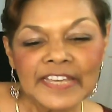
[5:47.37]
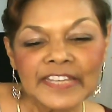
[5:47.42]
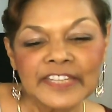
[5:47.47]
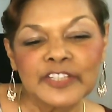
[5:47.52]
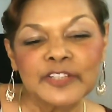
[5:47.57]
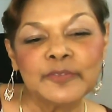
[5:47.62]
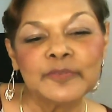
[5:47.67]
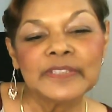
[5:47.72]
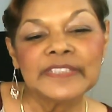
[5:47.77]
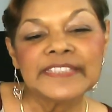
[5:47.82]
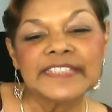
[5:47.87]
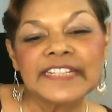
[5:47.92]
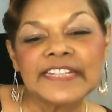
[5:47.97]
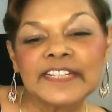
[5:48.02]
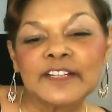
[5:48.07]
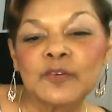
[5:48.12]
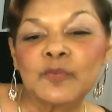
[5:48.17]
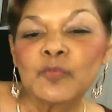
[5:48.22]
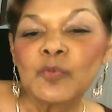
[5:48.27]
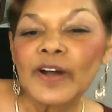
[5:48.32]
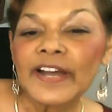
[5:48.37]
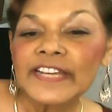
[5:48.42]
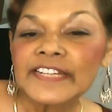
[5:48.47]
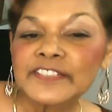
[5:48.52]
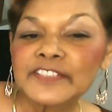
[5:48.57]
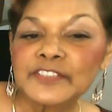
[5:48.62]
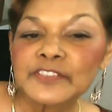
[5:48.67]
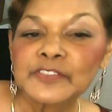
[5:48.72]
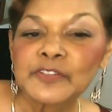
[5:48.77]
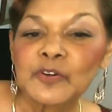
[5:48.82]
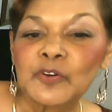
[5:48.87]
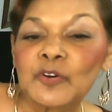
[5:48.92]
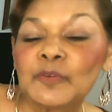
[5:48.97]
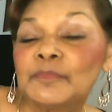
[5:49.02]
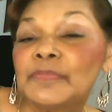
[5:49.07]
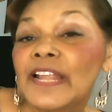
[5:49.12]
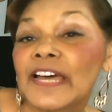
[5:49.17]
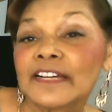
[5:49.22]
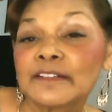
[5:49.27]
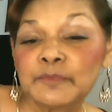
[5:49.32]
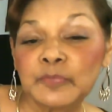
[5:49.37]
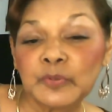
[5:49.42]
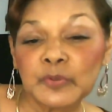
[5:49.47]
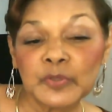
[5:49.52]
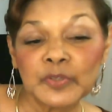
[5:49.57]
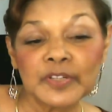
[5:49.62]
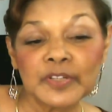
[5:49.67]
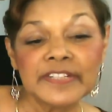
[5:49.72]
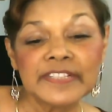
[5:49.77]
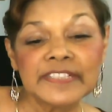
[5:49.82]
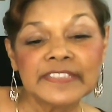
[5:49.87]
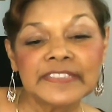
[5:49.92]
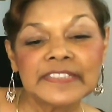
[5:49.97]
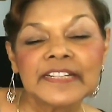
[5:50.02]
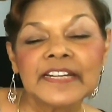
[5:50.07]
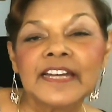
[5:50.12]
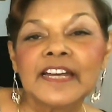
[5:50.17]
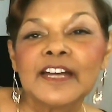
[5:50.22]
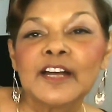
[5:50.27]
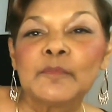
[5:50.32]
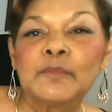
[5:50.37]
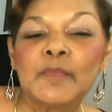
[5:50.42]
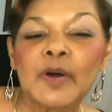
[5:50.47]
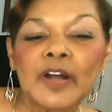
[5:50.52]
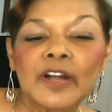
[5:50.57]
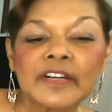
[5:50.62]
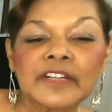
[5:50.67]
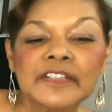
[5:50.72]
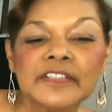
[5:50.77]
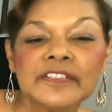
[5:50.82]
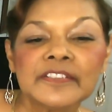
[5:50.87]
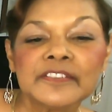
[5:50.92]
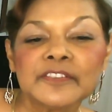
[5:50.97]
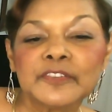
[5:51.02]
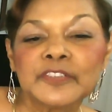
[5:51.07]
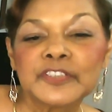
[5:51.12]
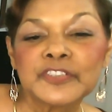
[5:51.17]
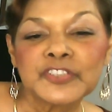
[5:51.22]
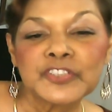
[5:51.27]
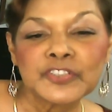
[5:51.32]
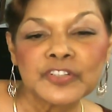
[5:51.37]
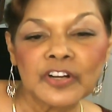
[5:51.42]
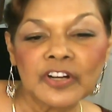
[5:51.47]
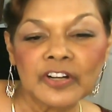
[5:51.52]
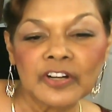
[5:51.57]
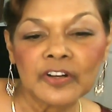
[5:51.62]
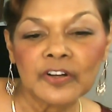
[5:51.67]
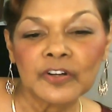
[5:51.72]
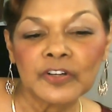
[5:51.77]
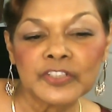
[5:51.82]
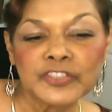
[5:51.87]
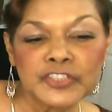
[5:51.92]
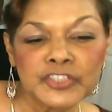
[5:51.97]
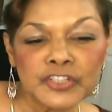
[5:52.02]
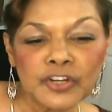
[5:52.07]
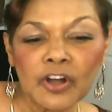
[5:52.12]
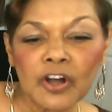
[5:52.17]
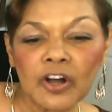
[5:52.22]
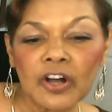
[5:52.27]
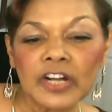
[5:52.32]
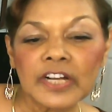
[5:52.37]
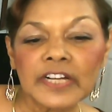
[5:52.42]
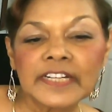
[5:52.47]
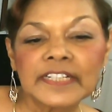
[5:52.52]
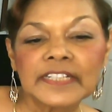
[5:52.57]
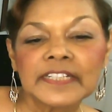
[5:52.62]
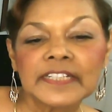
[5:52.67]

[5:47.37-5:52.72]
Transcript: You will need a white or black board, marker or chalk,